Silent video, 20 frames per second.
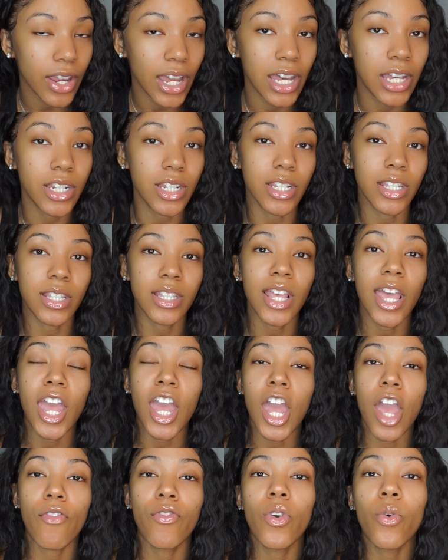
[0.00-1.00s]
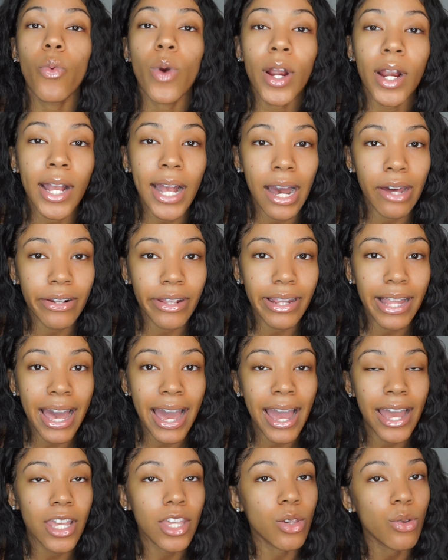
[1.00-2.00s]
your edges. If you work out a
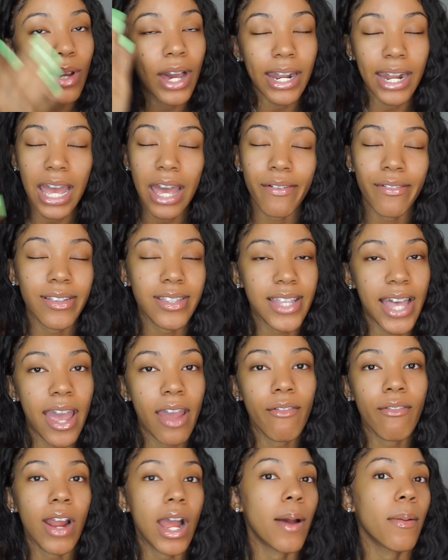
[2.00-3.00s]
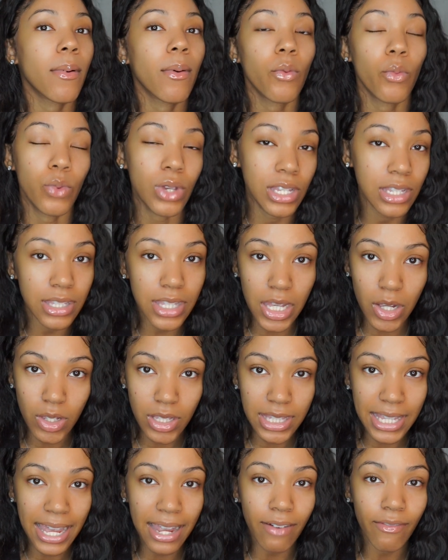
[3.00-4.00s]
lot, you got to have a satin wrap. We
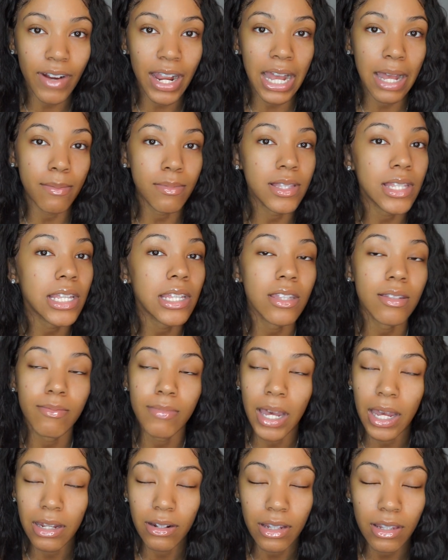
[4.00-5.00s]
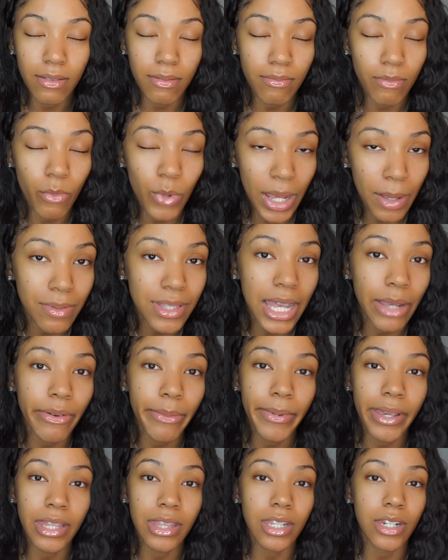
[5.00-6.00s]
sell satin wraps. My website
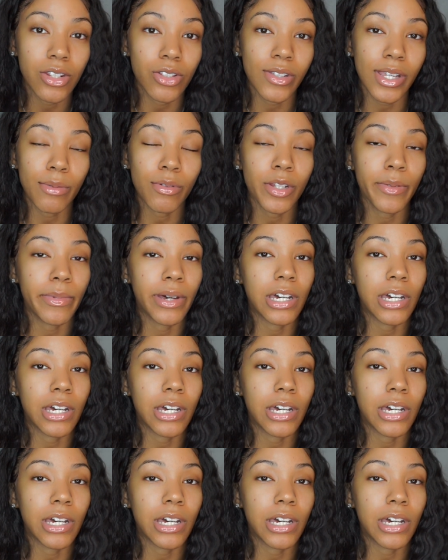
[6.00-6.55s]
will be in the description